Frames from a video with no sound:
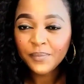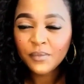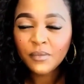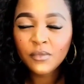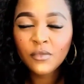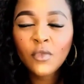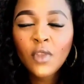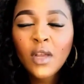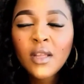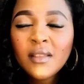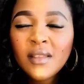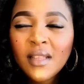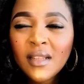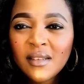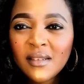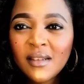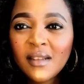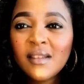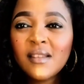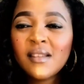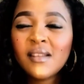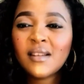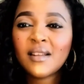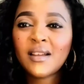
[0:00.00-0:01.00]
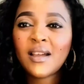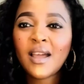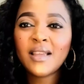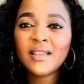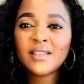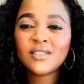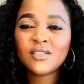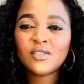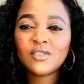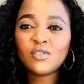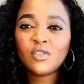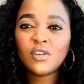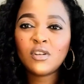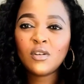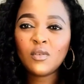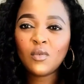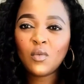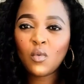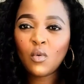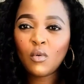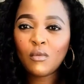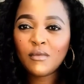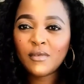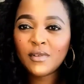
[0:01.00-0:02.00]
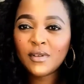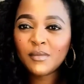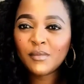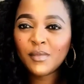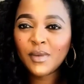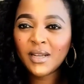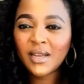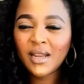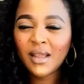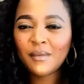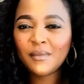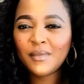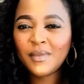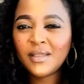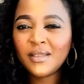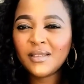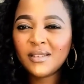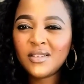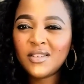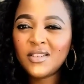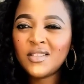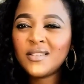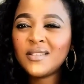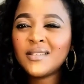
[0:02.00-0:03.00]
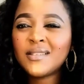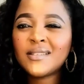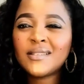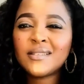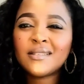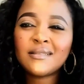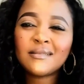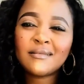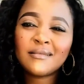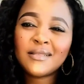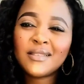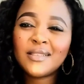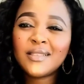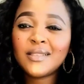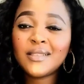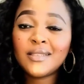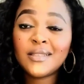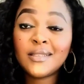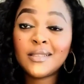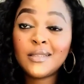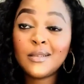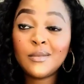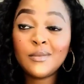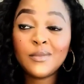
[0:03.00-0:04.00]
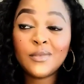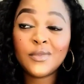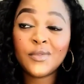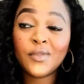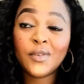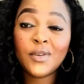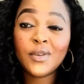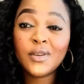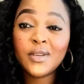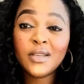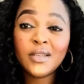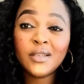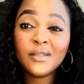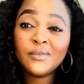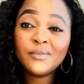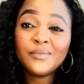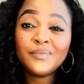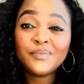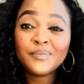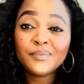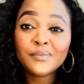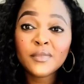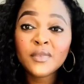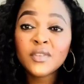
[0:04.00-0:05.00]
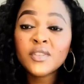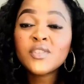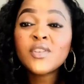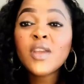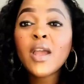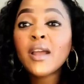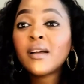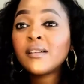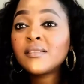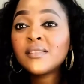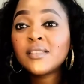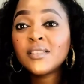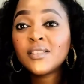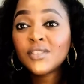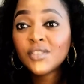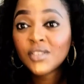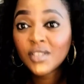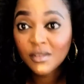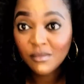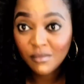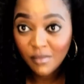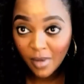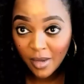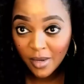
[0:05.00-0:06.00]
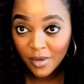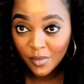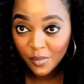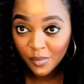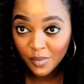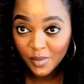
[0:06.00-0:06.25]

Not that Nadia Nakai is not a woman, but I mean, she just seems very childish in my